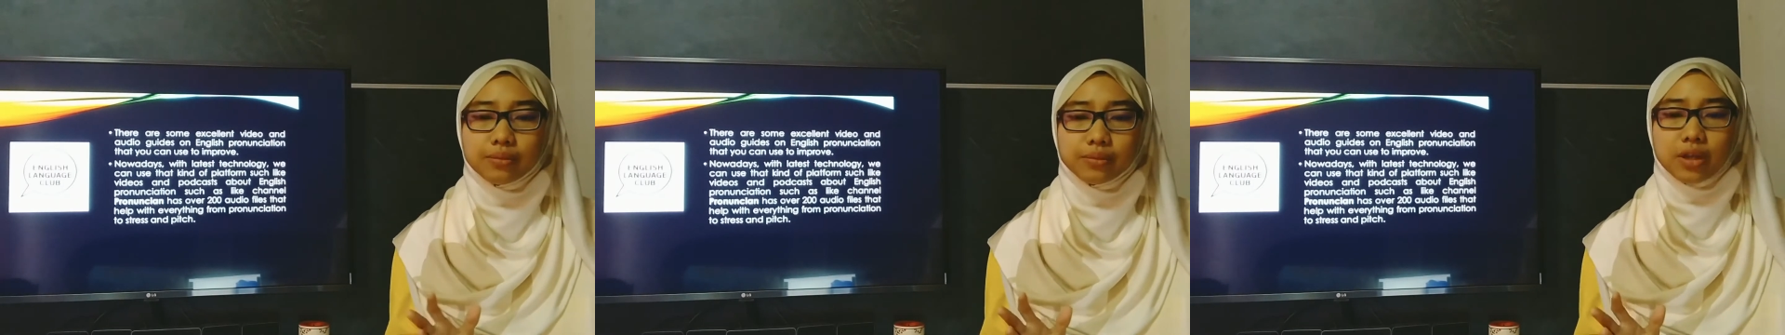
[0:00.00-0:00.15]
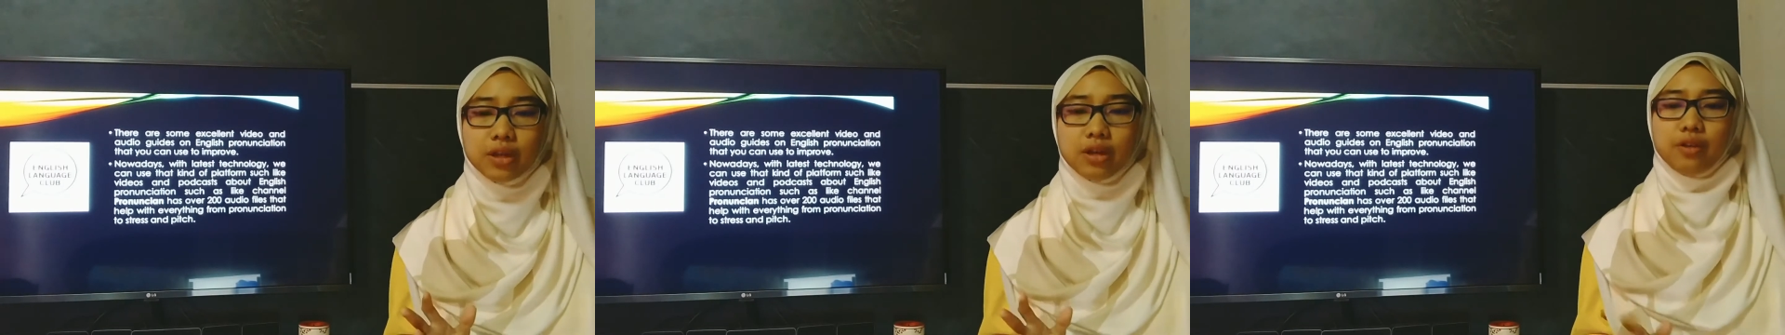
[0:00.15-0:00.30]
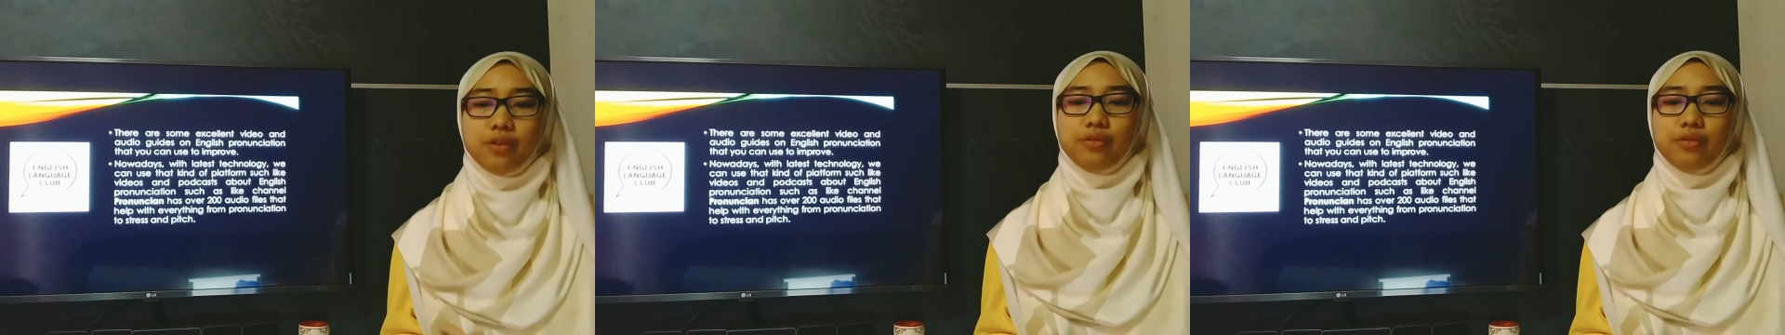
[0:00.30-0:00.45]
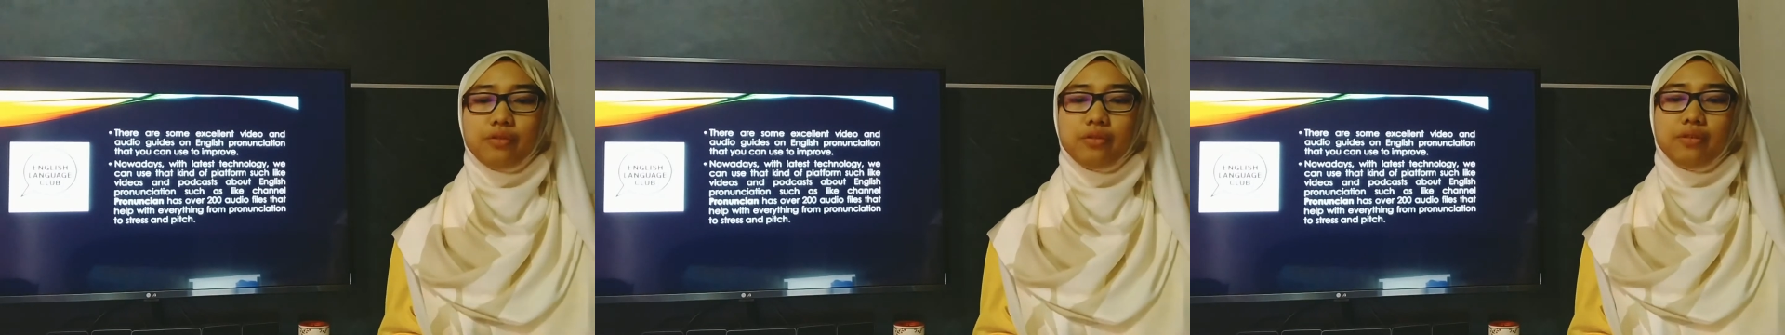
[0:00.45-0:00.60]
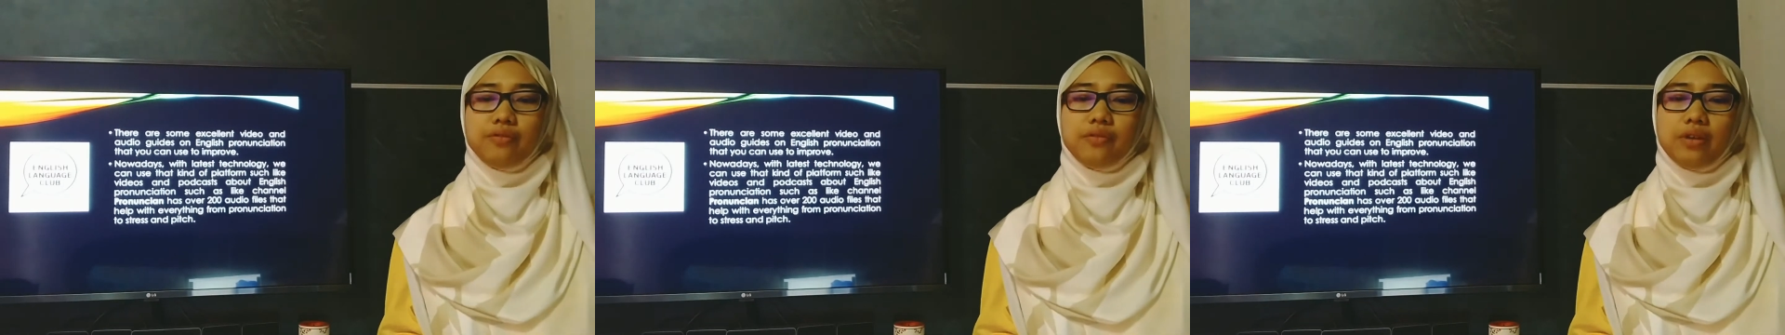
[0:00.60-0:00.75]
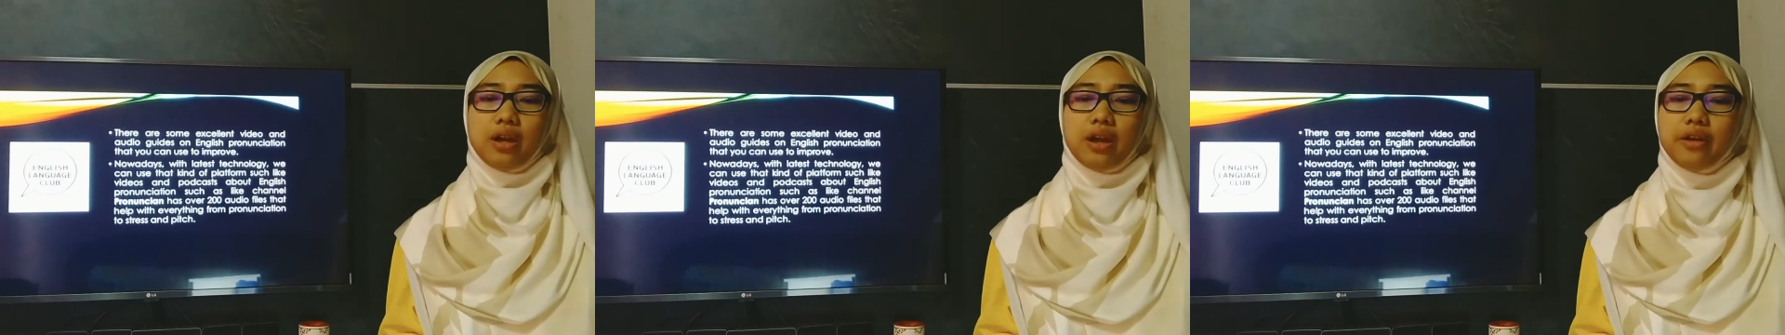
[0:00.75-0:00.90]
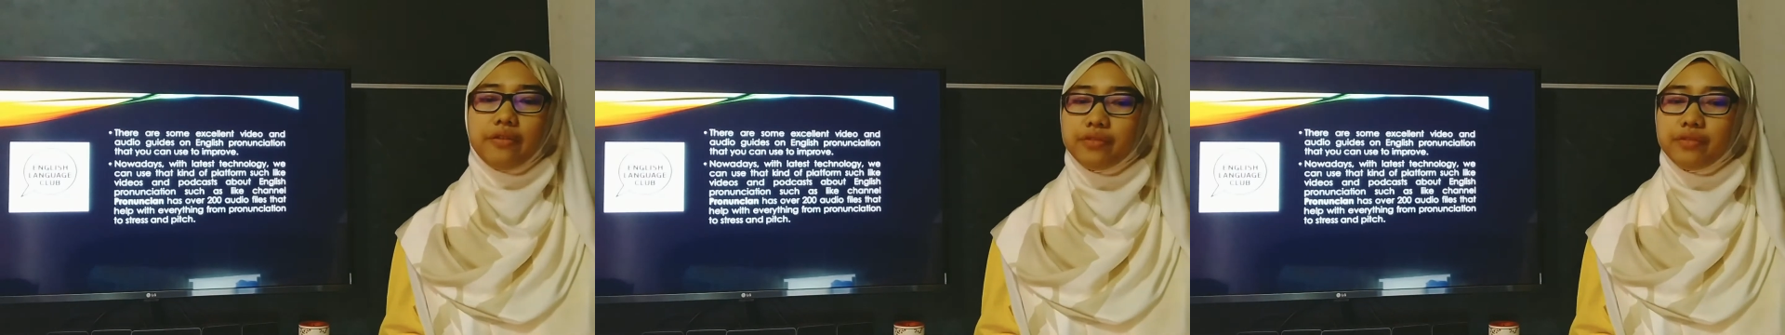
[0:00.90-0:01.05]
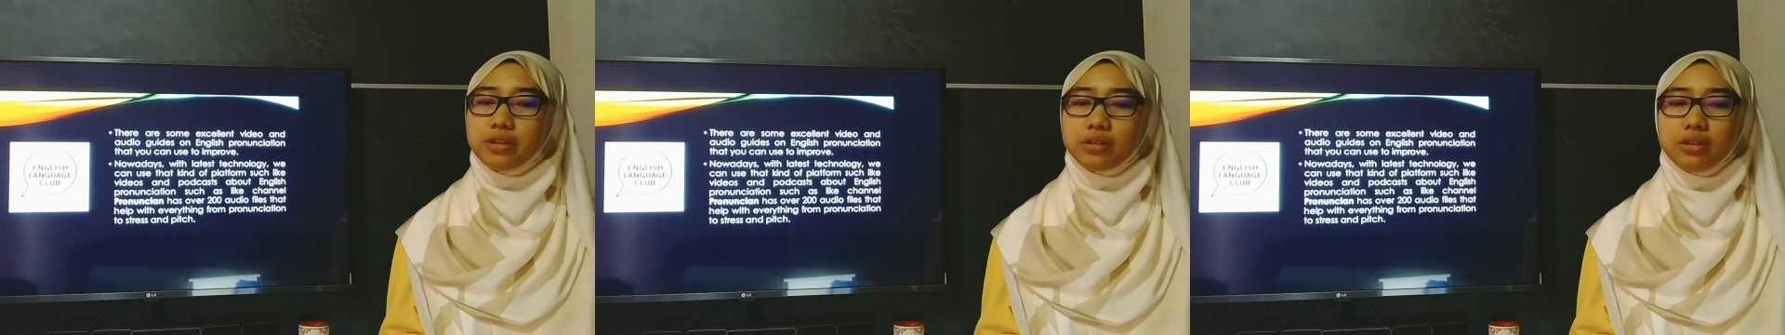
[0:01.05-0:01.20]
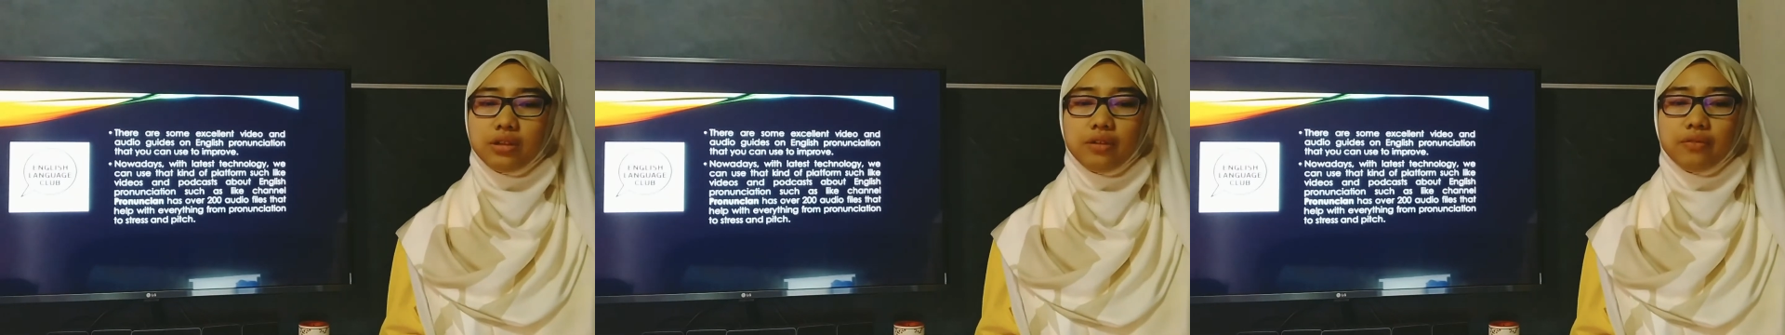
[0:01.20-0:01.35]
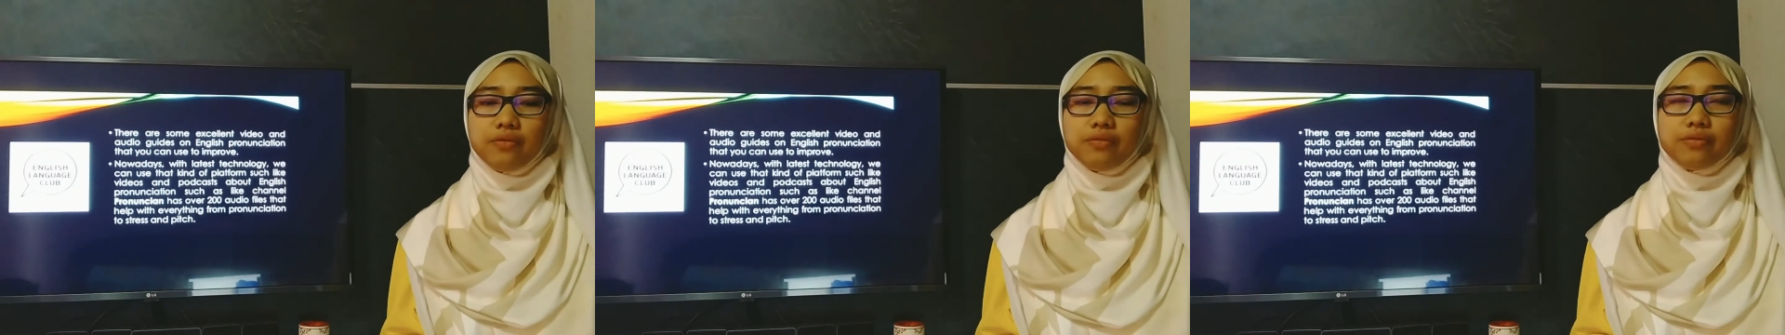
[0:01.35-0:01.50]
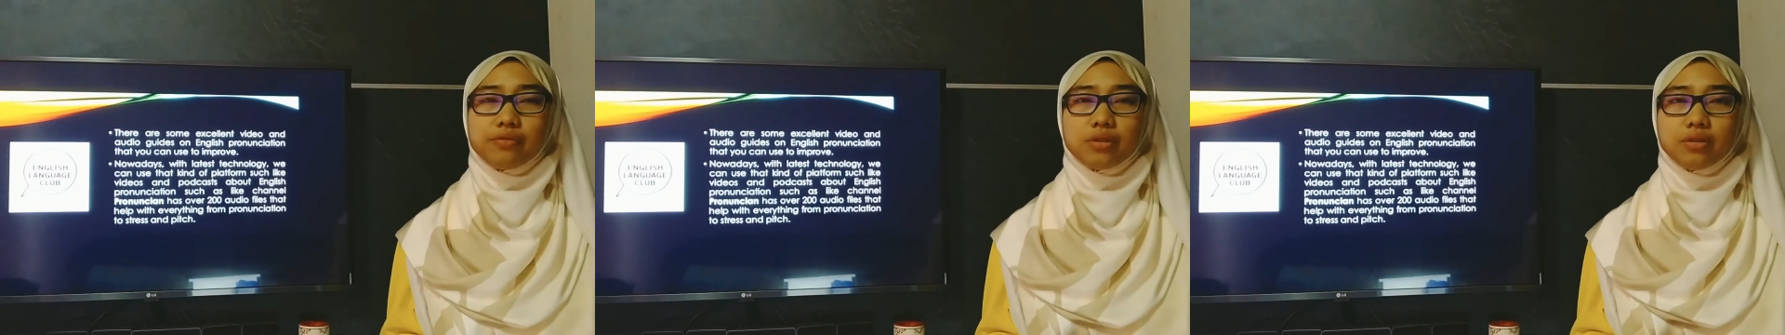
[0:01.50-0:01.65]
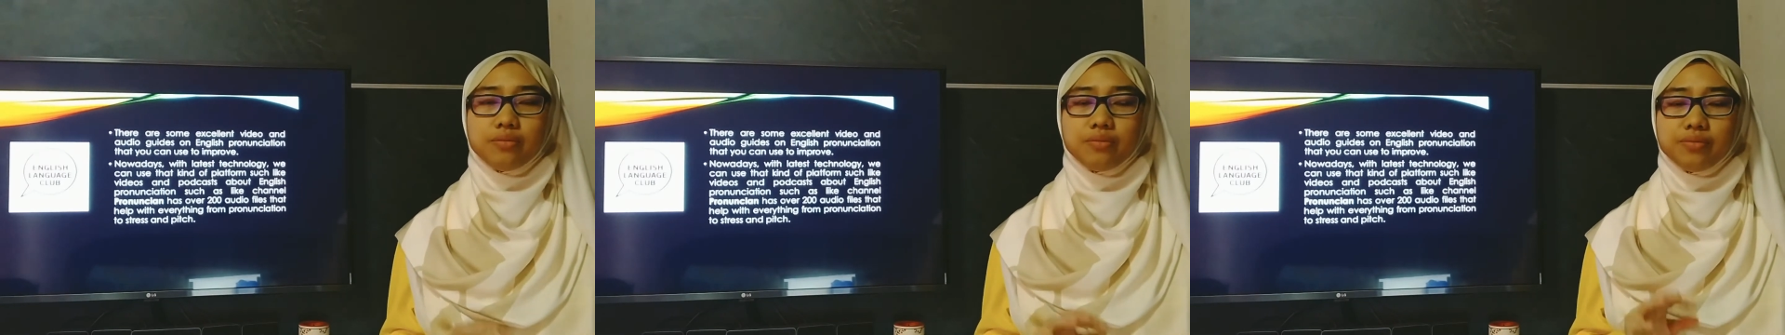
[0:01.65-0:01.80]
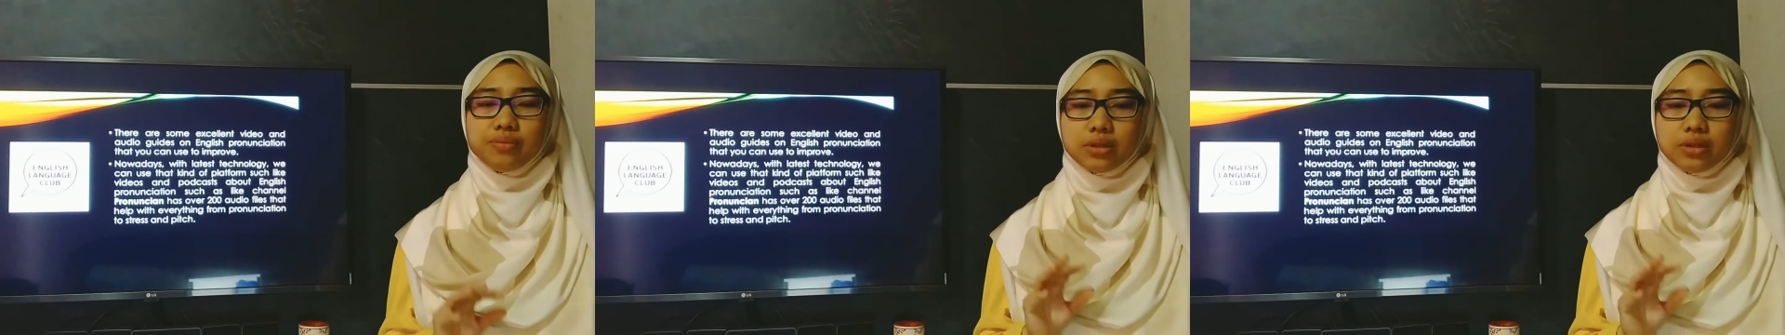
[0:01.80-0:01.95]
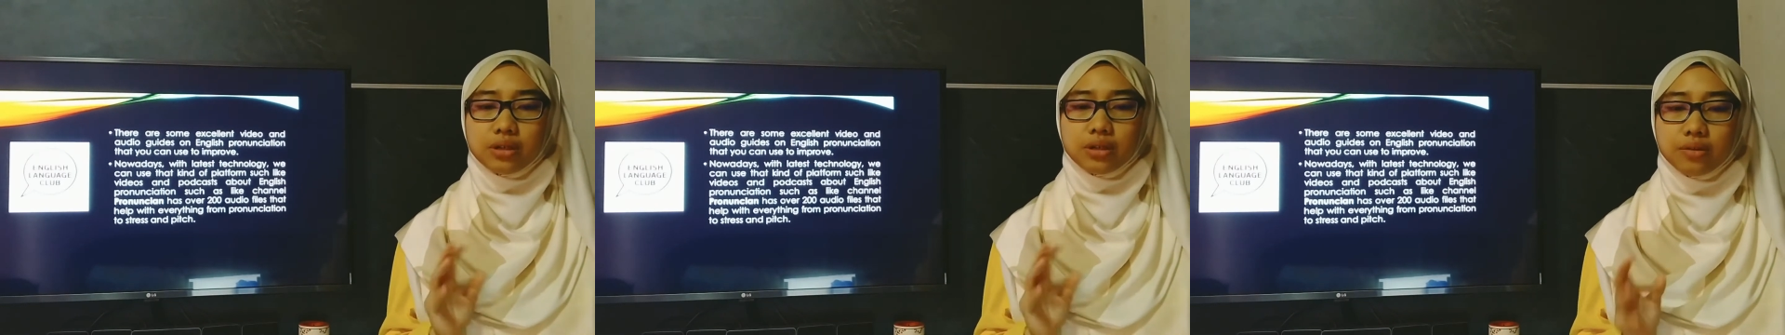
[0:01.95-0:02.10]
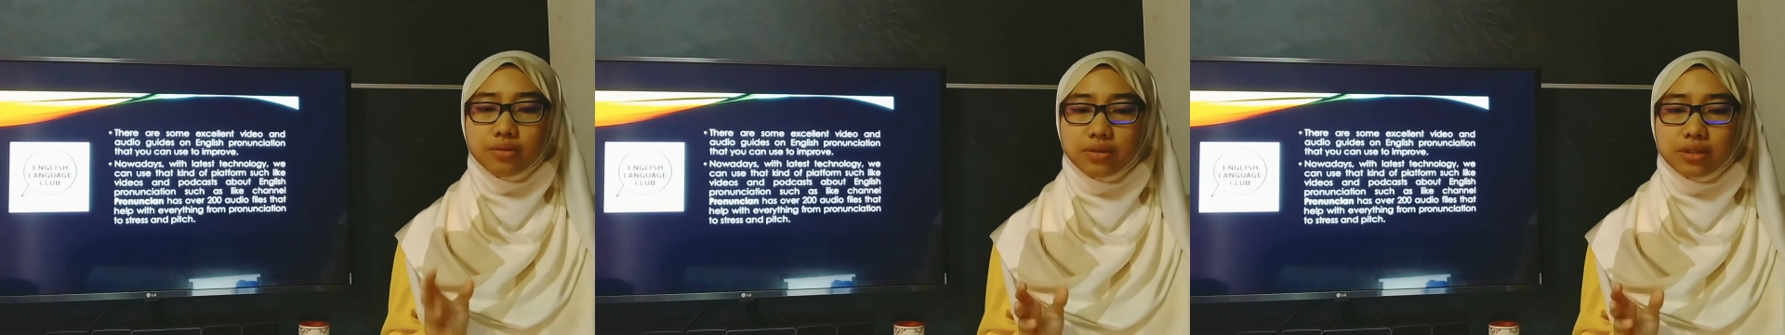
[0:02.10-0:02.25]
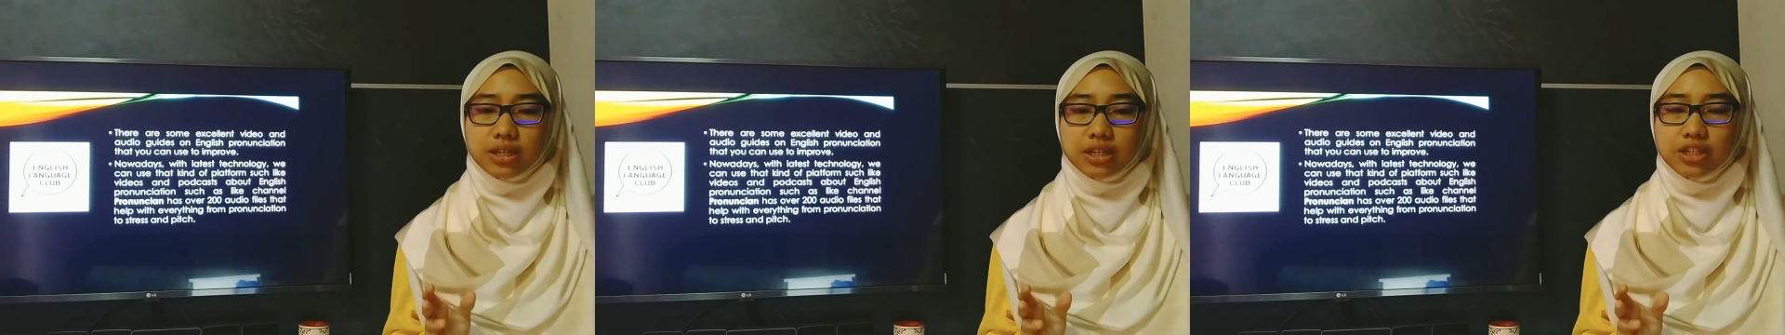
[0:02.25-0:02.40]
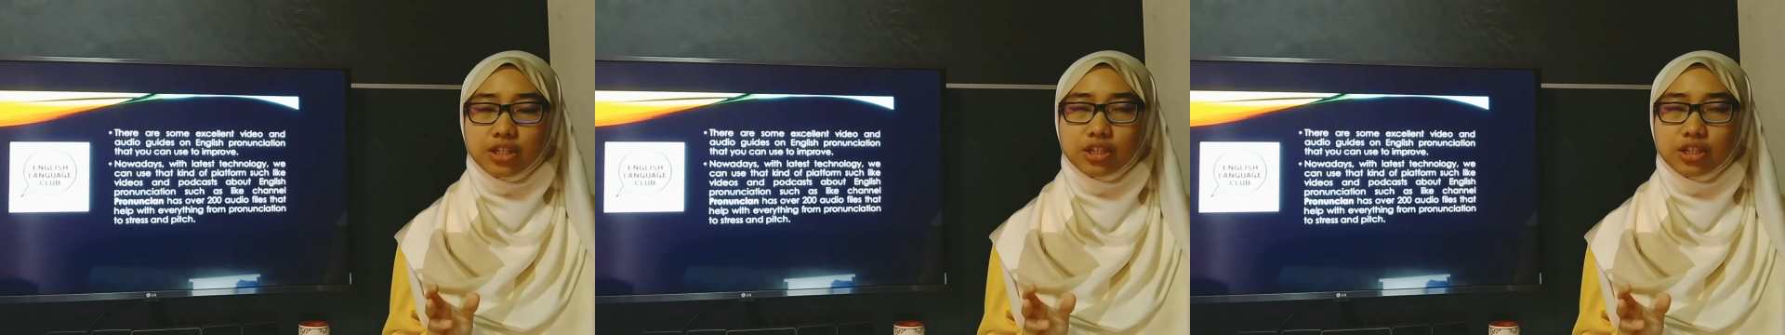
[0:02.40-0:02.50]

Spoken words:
with everything from pronunciation